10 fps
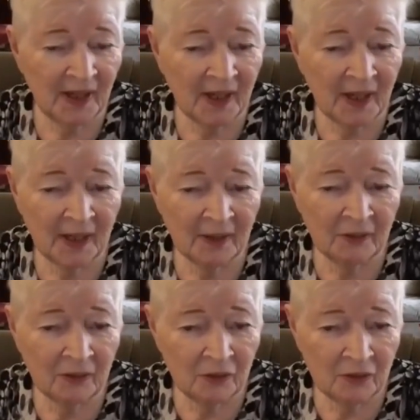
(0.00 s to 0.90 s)

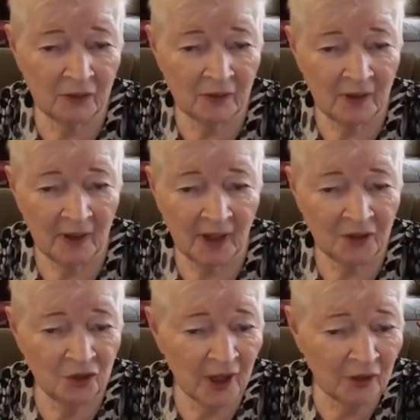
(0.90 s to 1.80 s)
And
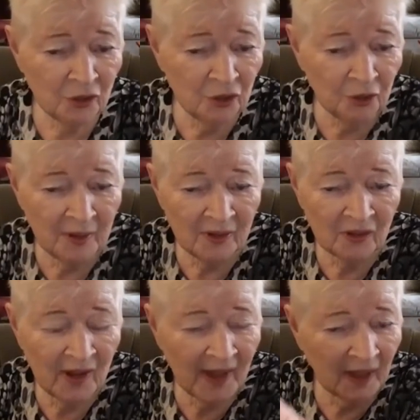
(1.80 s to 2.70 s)
a gesture
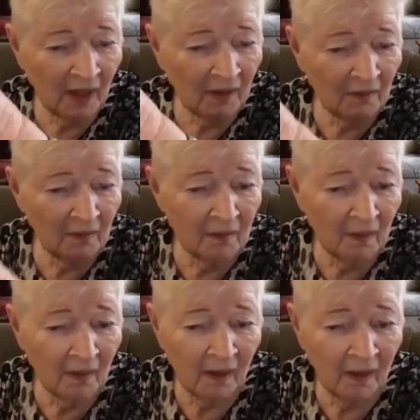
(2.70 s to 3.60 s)
is like a
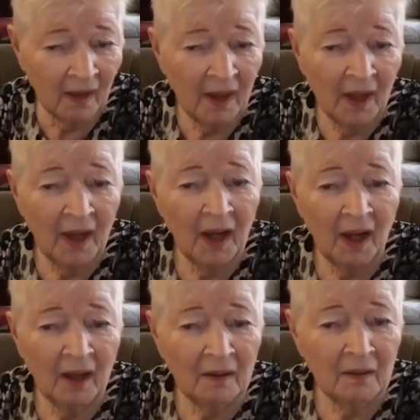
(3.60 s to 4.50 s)

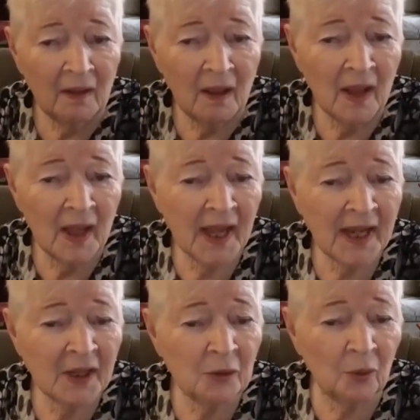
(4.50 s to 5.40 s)

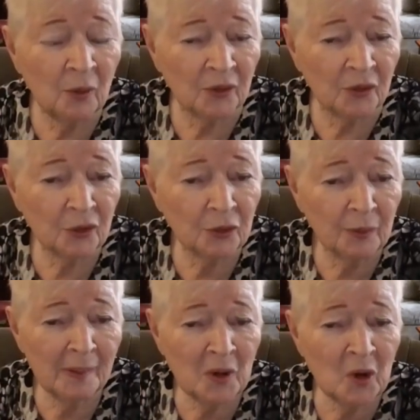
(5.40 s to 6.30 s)
line or
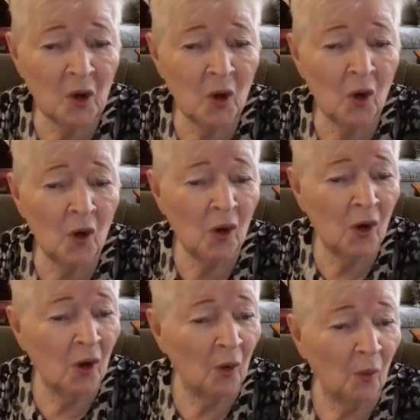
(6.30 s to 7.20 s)
scribble
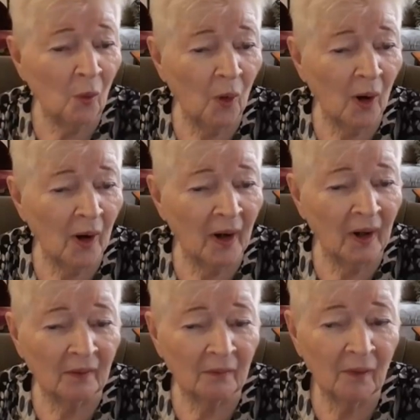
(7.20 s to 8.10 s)

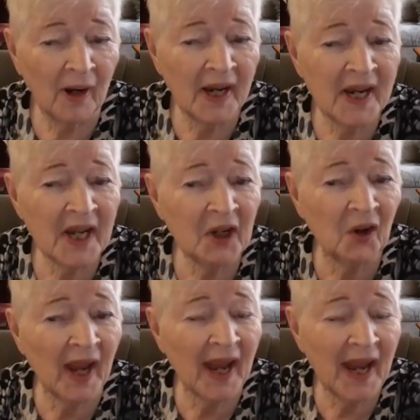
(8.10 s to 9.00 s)
or writing
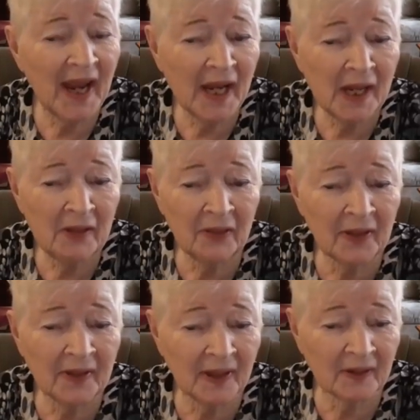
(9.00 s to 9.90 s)
or
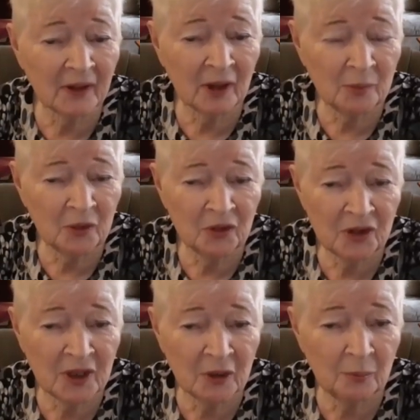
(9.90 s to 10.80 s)
anything that comes
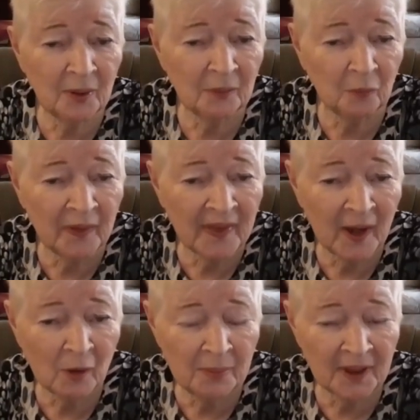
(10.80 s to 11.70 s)
to you, but
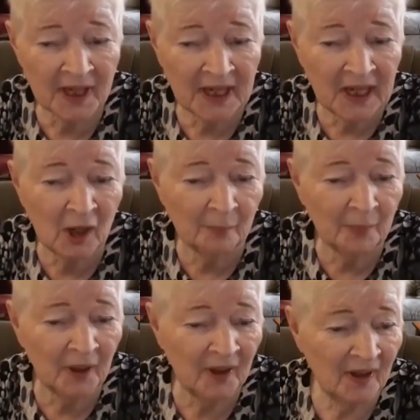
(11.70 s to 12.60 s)
without picking up